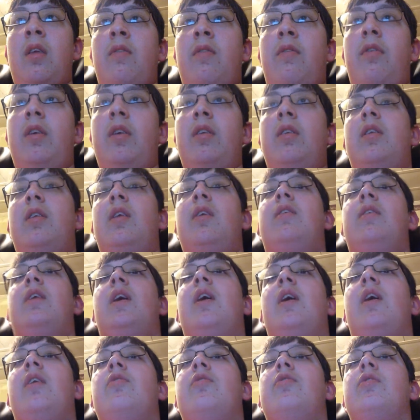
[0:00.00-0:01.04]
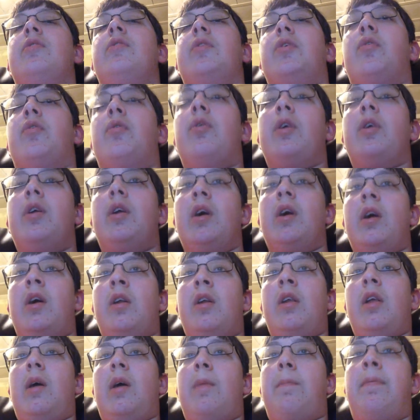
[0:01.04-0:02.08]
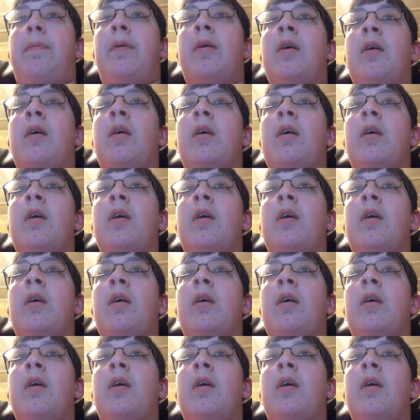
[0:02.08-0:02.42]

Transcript: For instance, I actually recorded a clip.